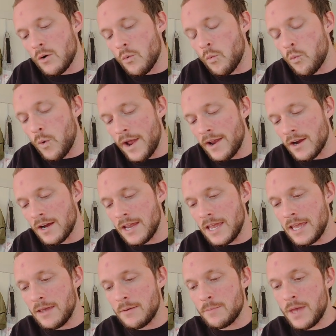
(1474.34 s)
where
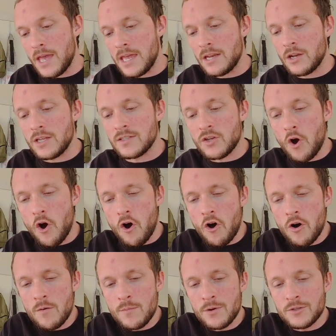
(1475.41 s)
it, it is
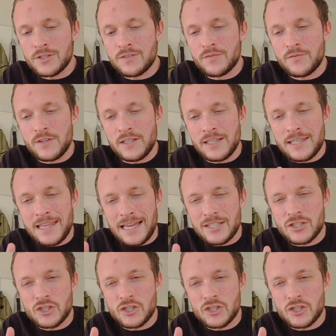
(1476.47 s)
almost feeling that